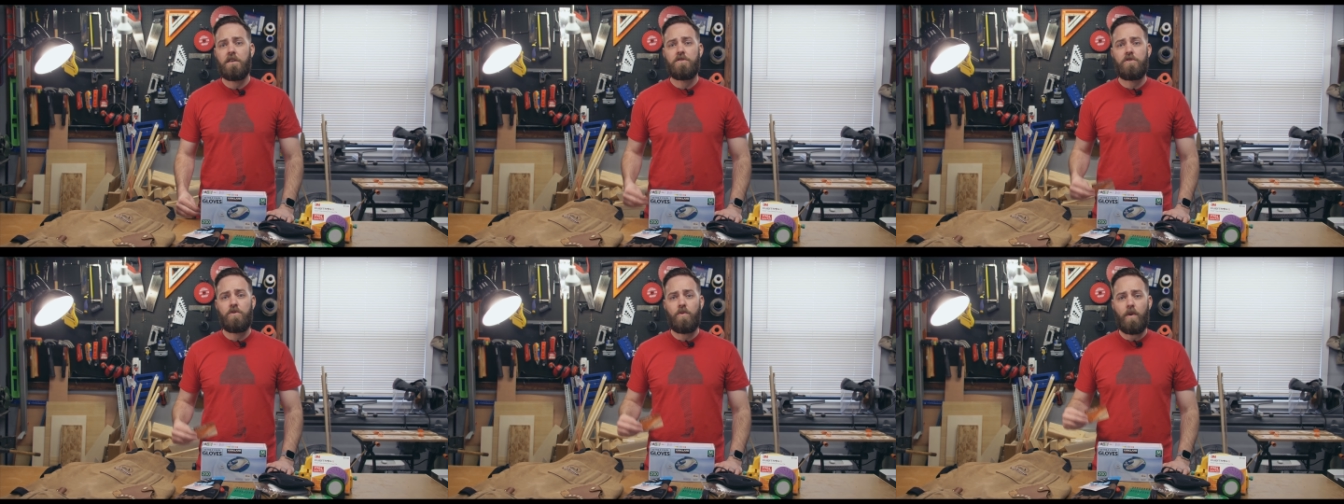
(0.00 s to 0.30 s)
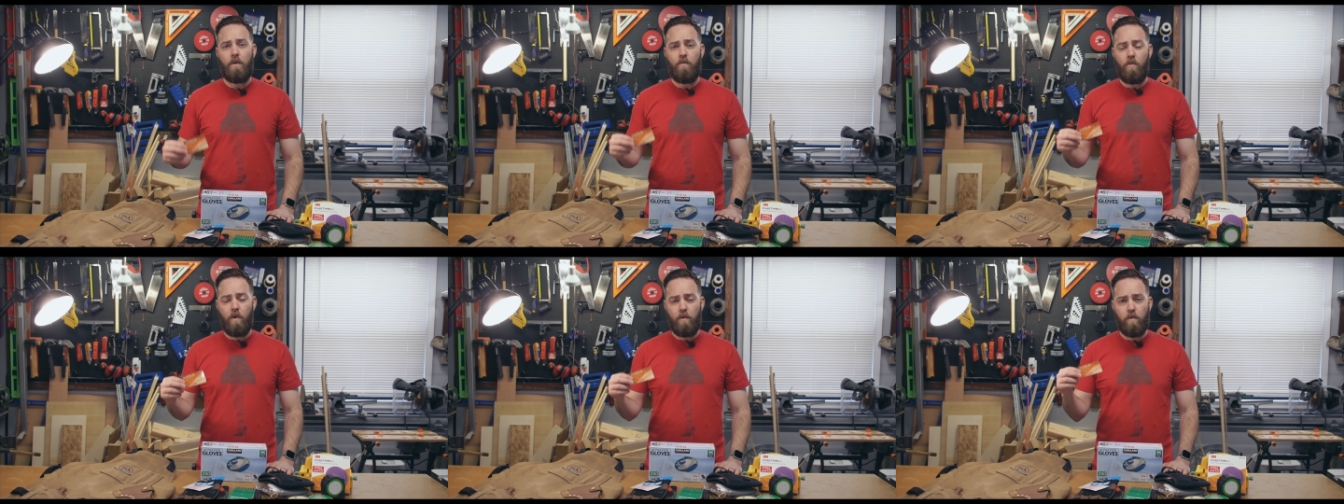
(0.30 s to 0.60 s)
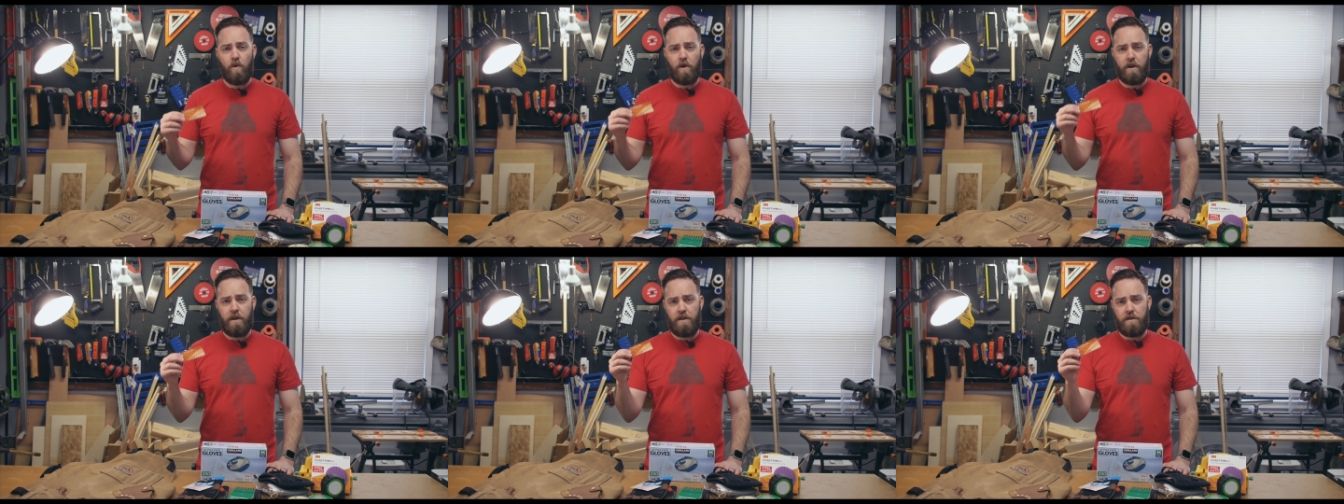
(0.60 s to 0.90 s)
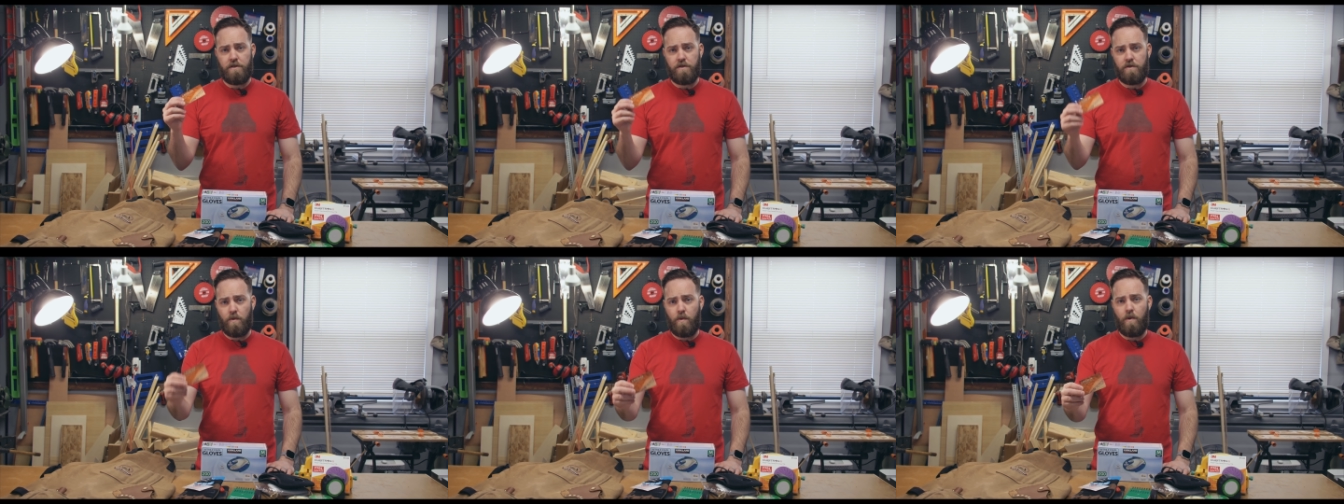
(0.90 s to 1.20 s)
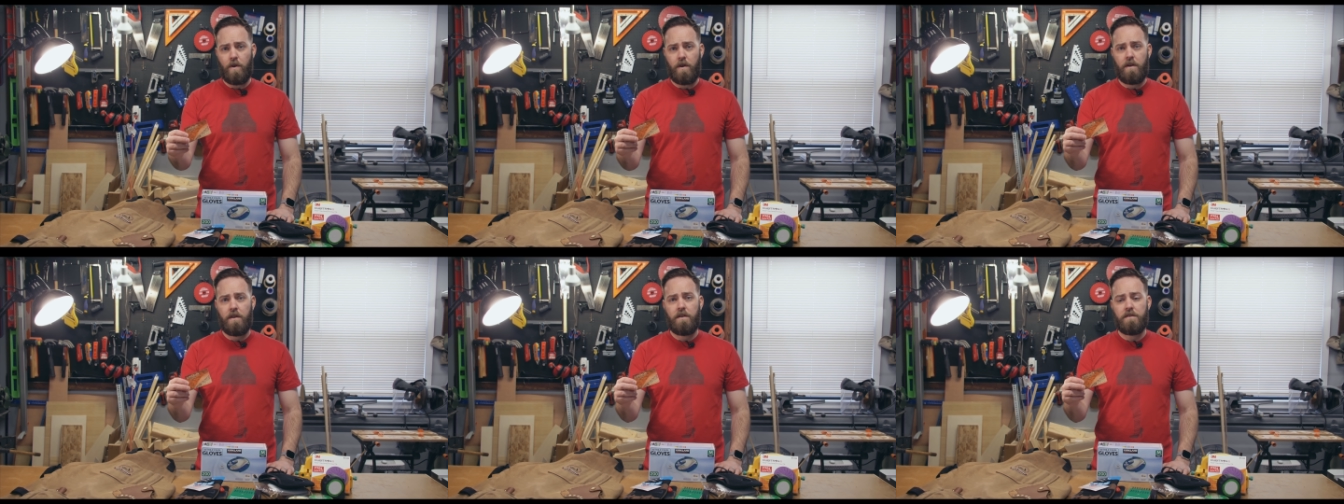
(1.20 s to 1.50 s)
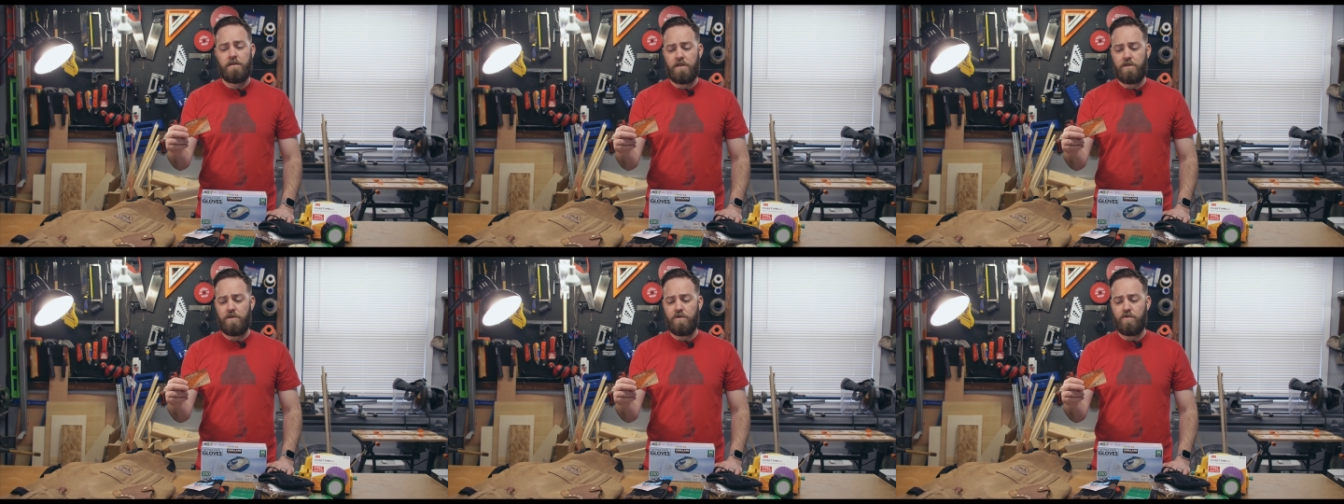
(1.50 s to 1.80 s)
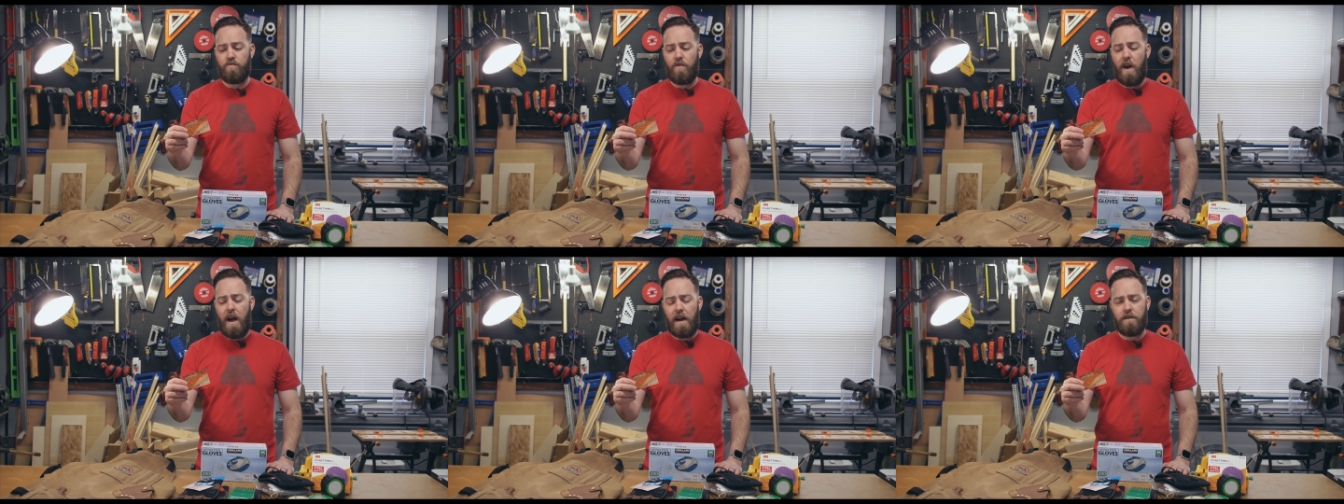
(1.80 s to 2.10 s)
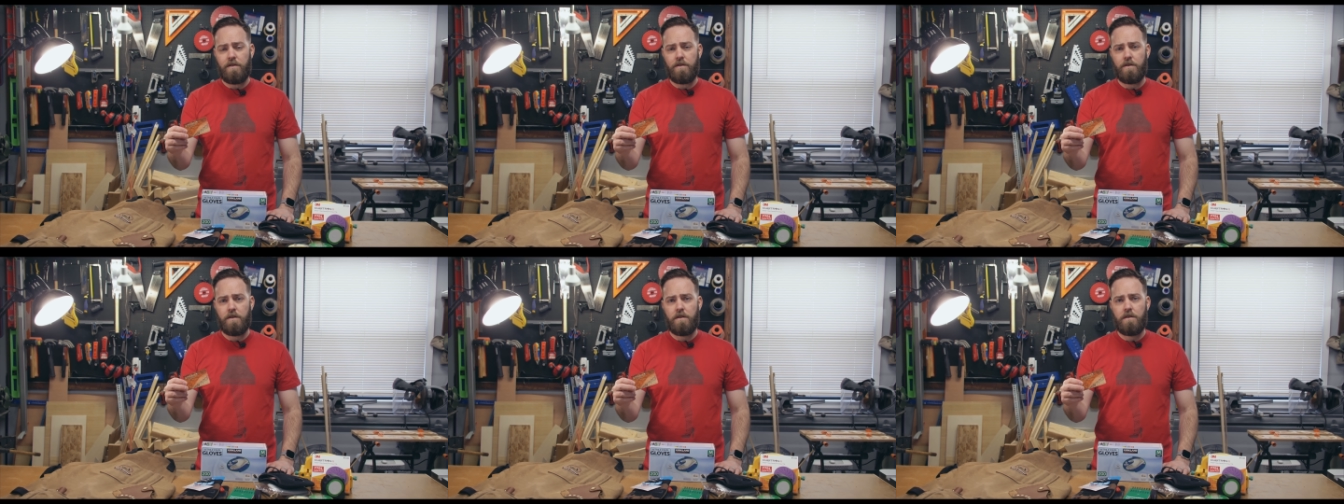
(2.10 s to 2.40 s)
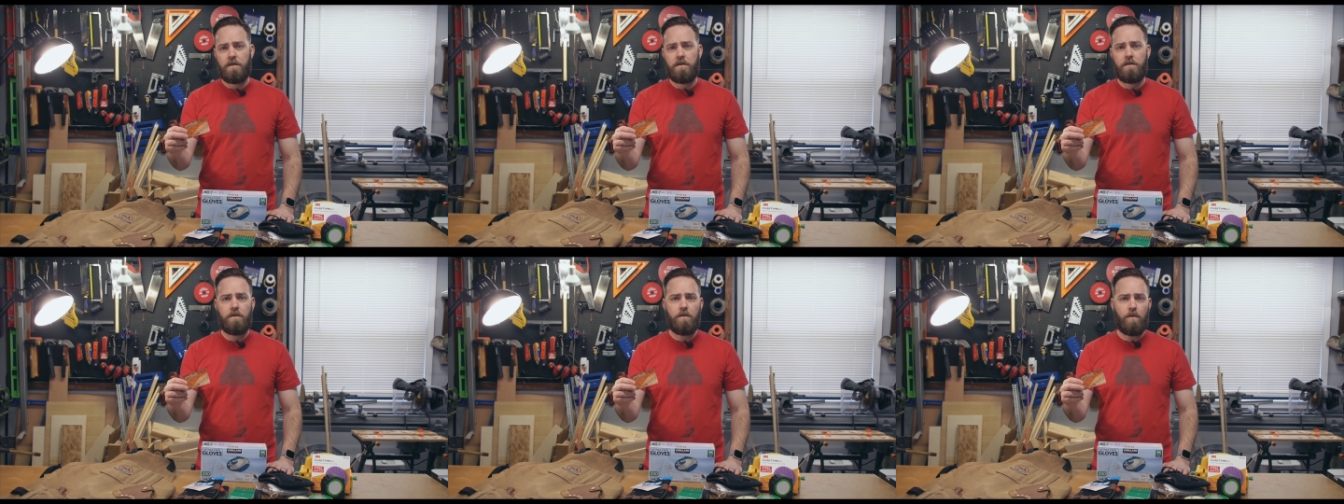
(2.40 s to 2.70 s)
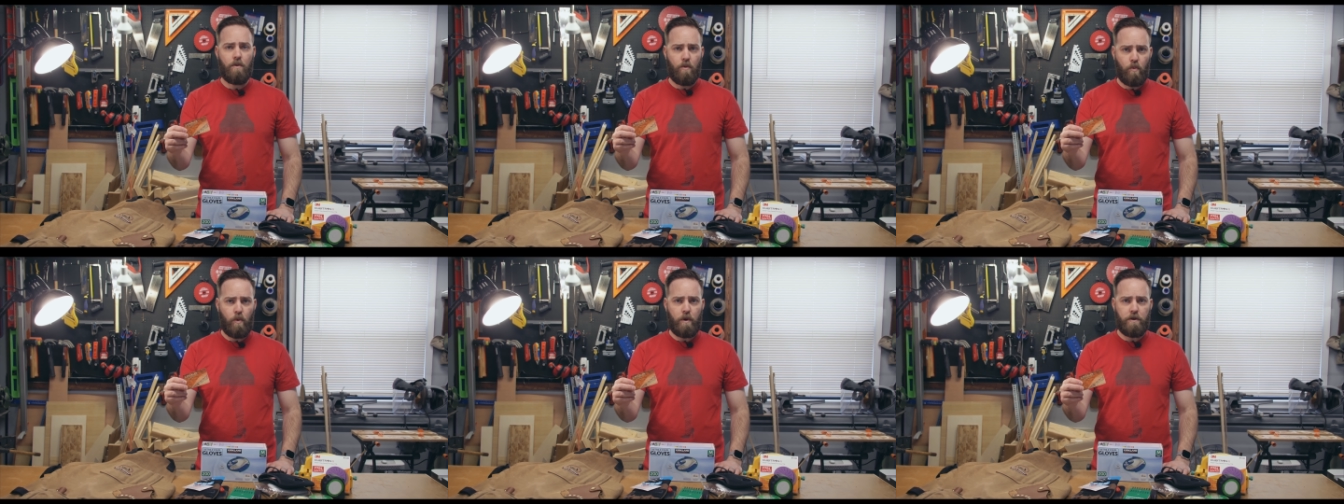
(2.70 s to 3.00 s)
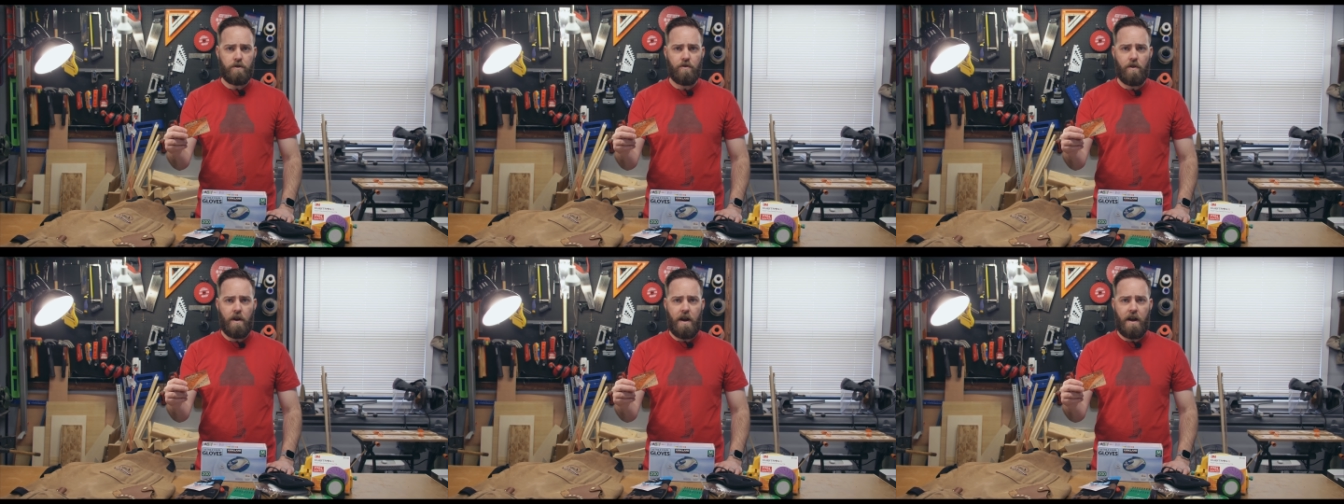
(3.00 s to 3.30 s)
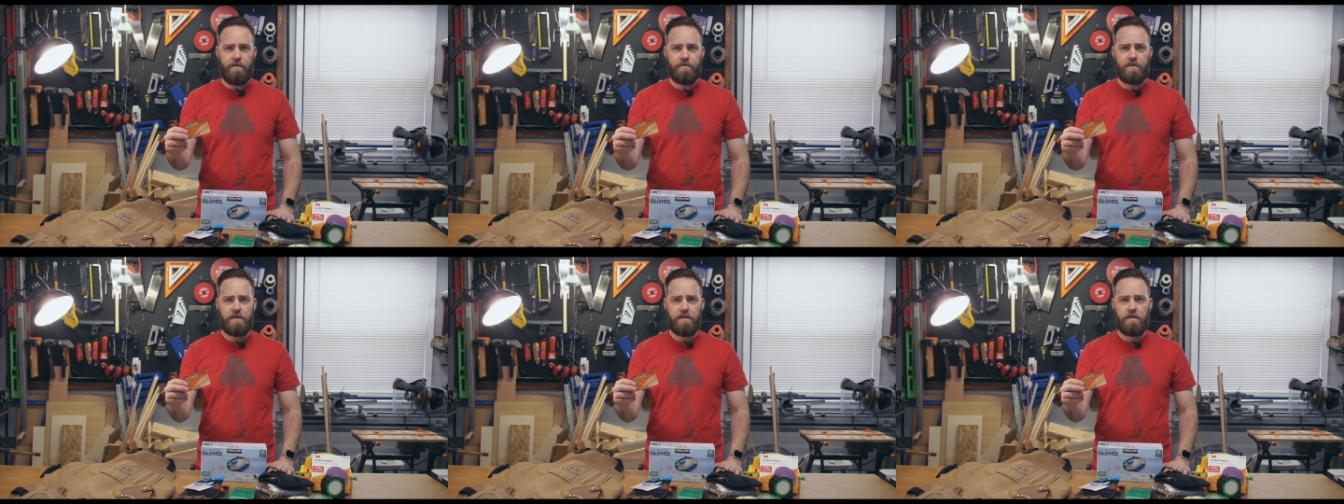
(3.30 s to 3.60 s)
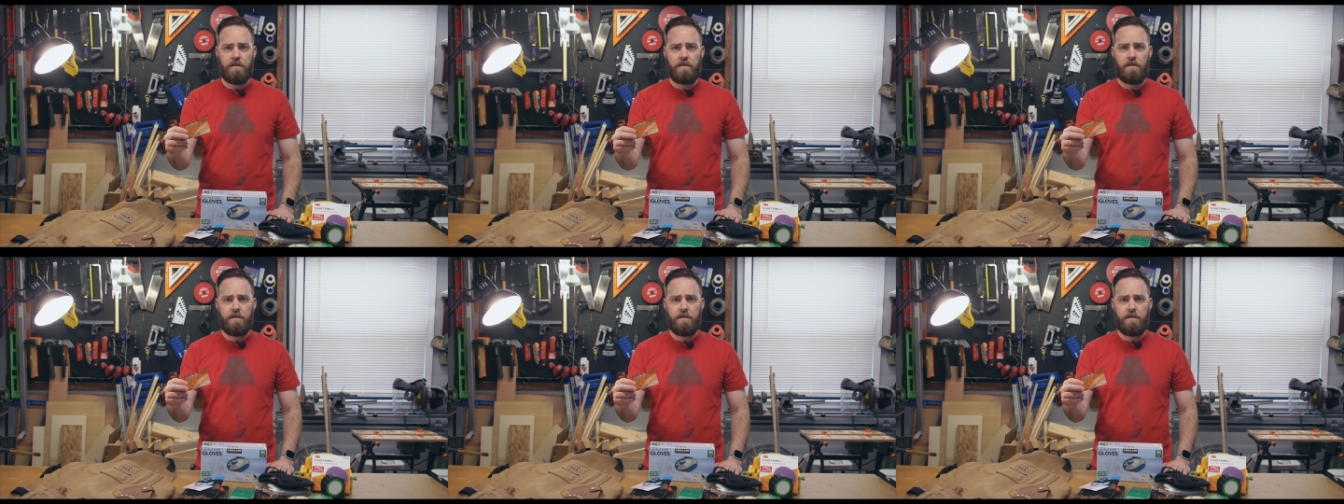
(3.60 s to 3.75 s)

to a woodworking store such as Rockler or Woodcraft.